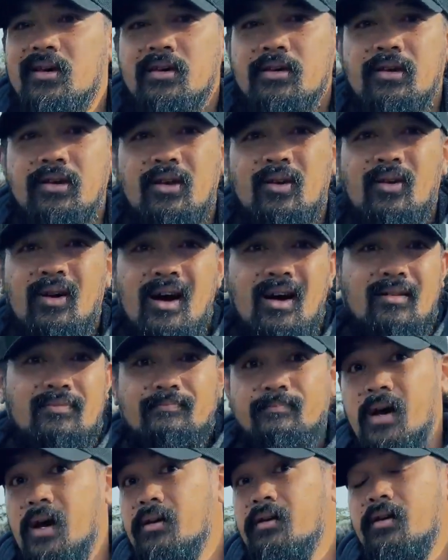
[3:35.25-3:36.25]
you know,
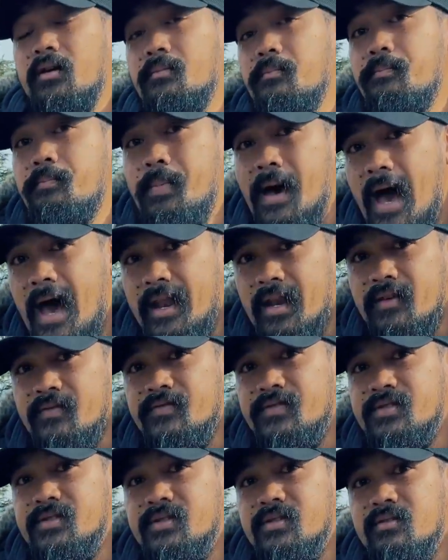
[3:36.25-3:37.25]
a
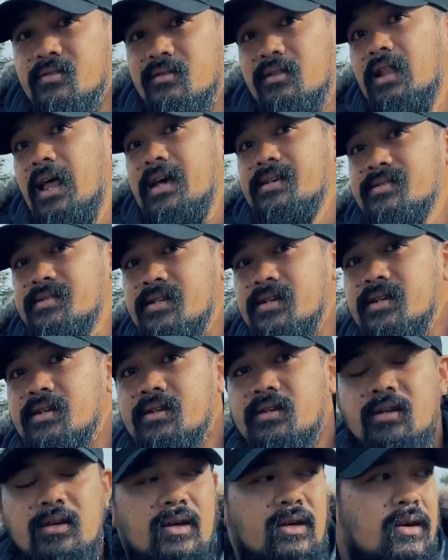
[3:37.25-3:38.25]
combative's
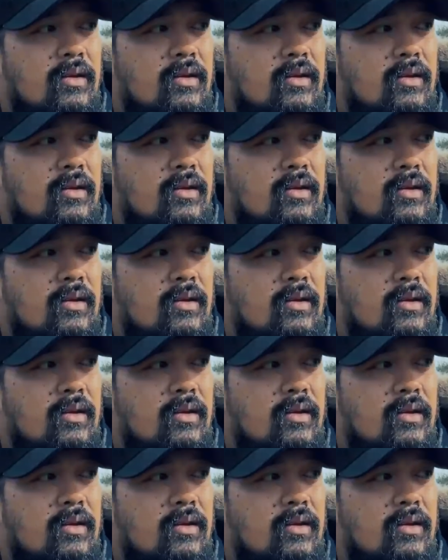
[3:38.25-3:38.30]
lesson